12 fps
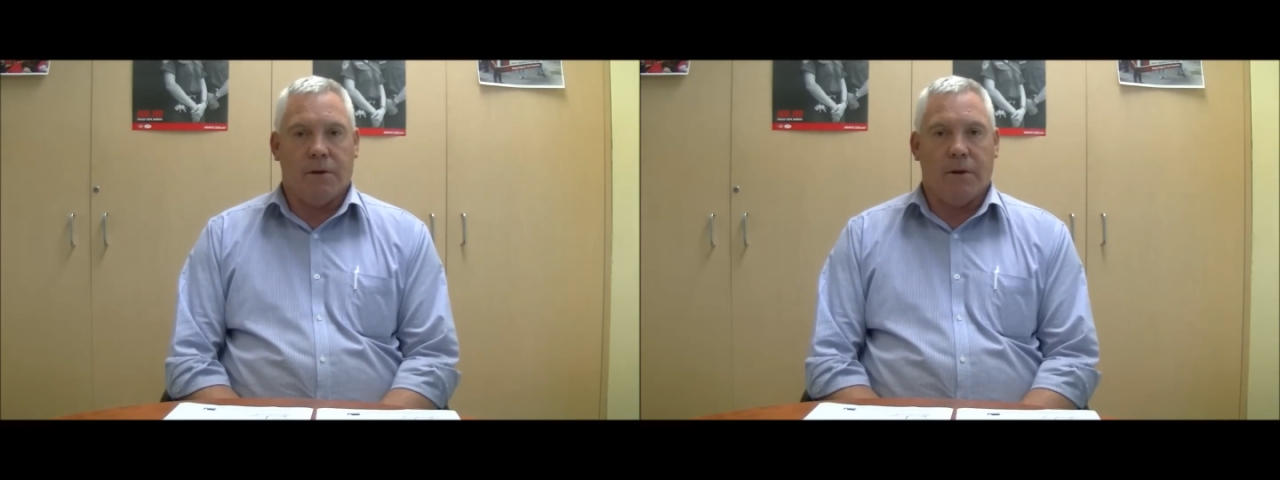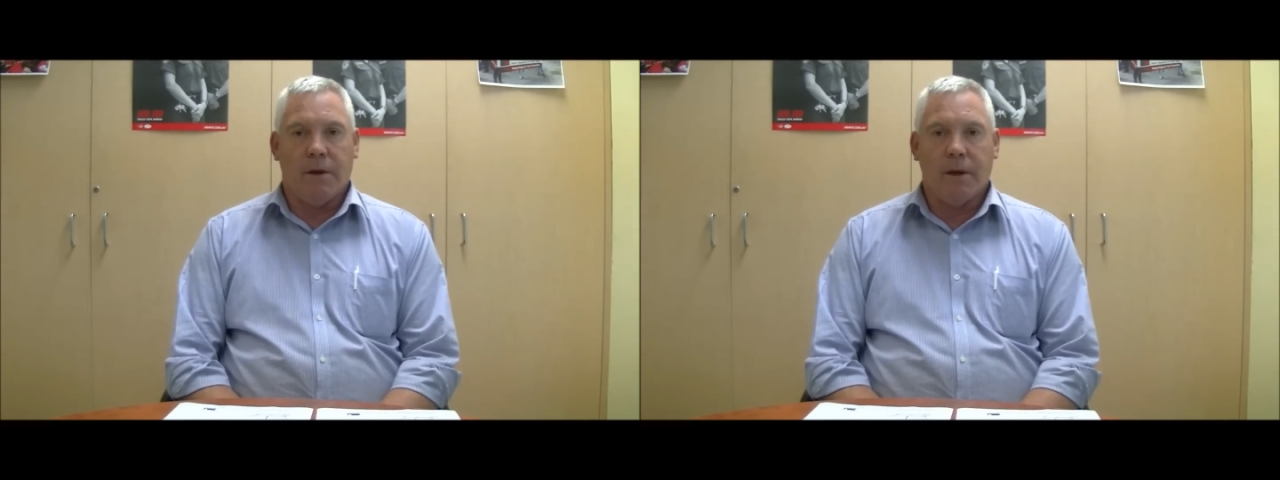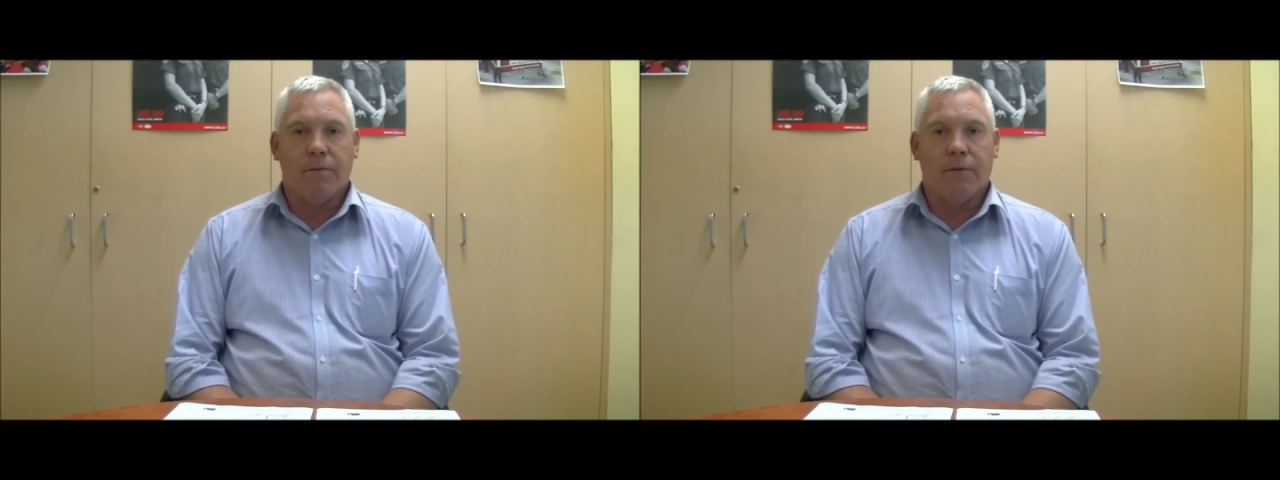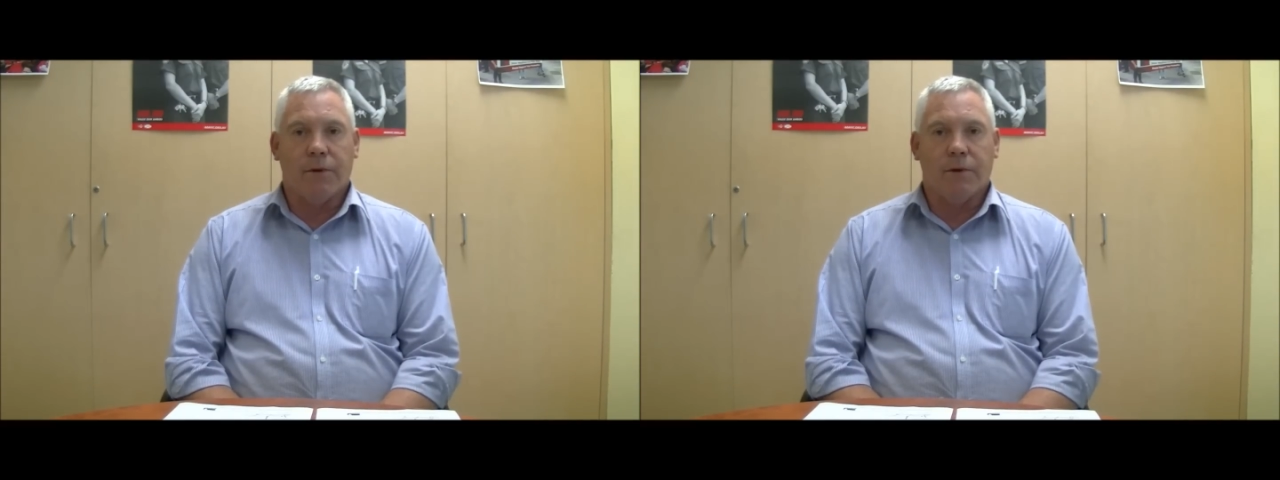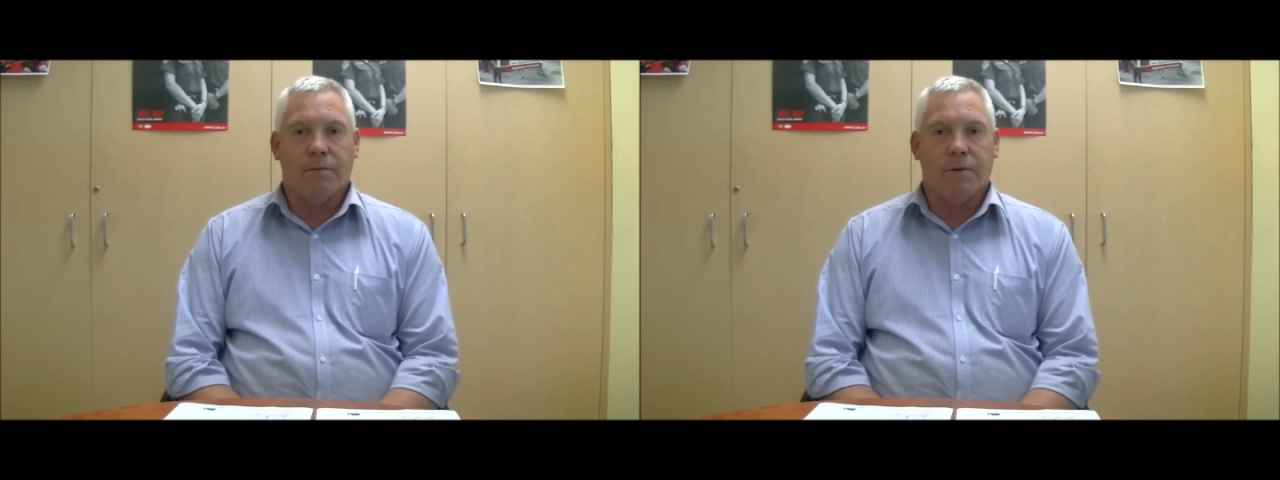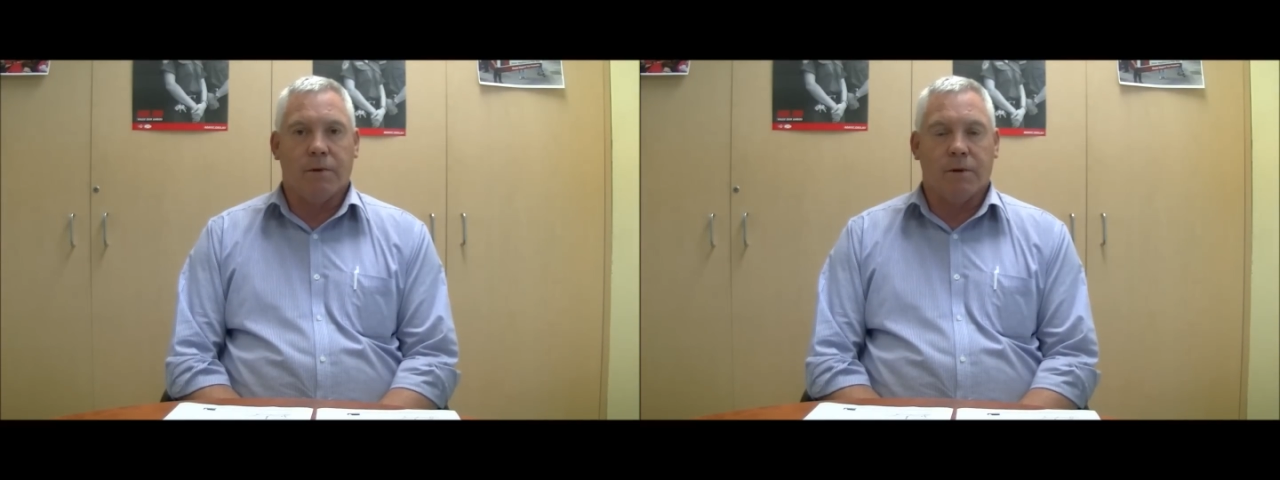on an
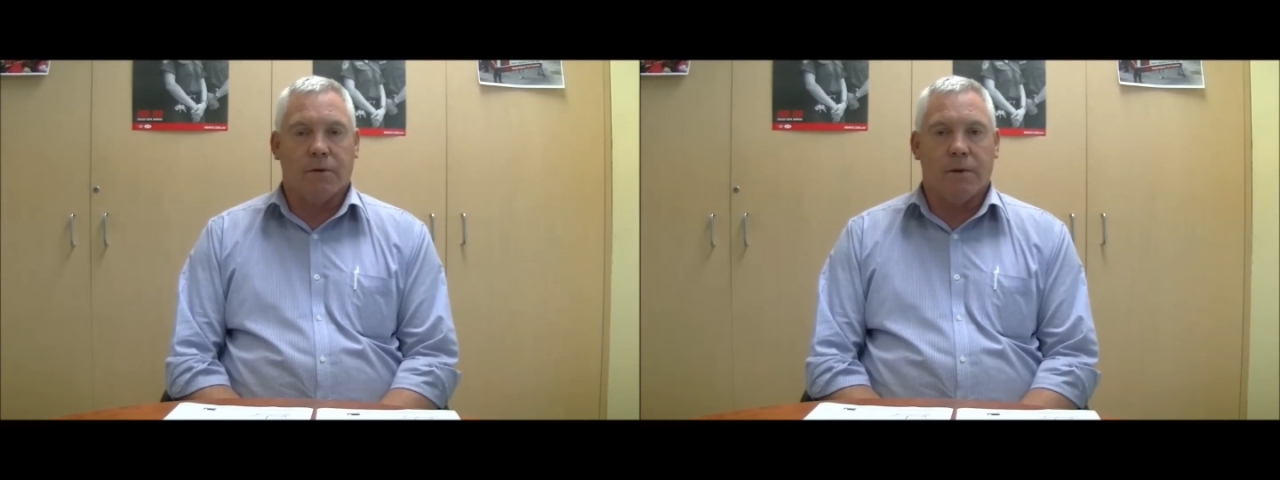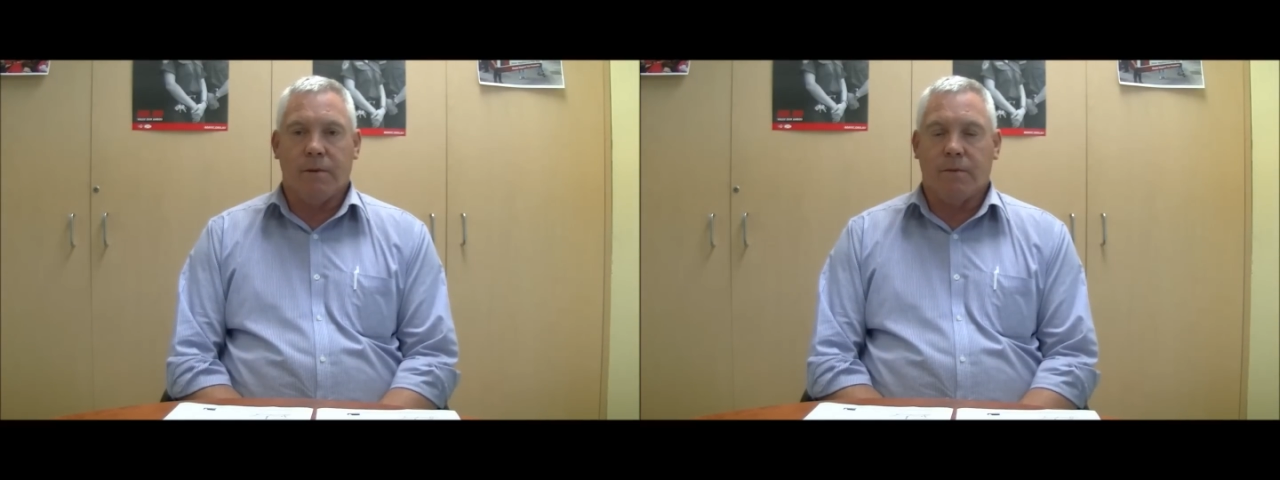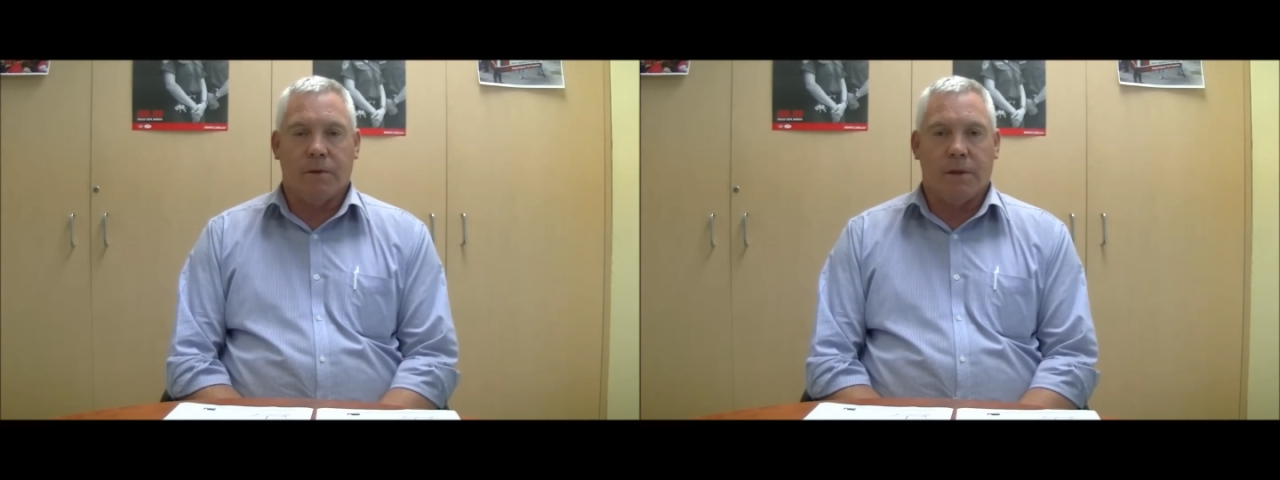in-principle agreement